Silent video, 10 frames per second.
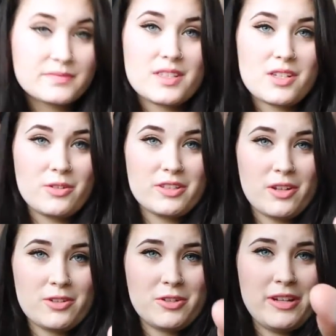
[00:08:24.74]
So it
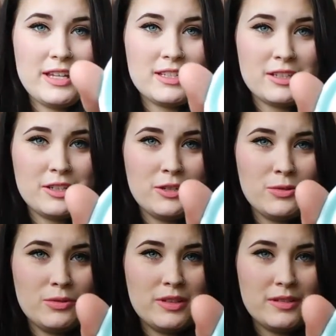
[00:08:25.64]
also has a
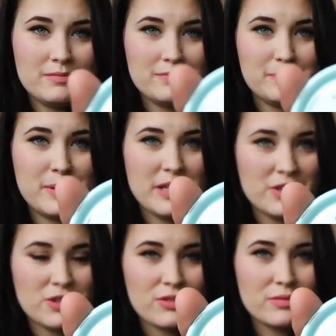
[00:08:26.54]
cute
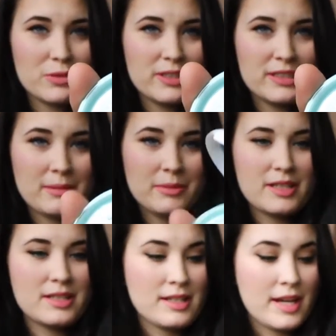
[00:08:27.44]
picture of Gudetama
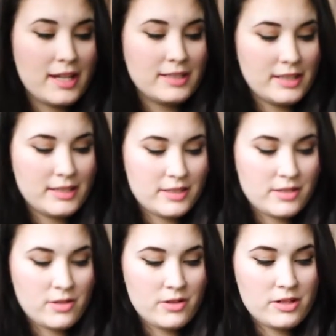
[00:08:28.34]
inside, and
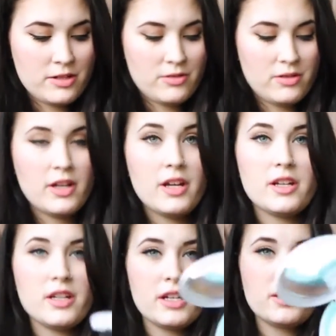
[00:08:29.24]
it's also
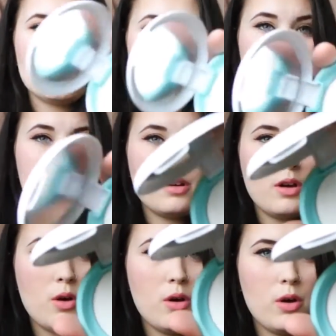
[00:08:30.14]
just
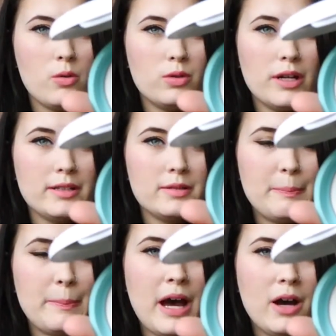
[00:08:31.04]
a white
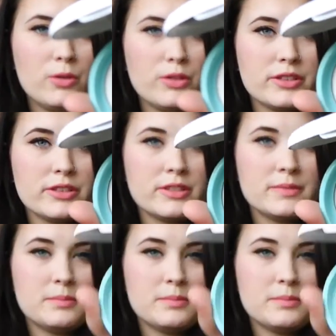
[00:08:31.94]
powder.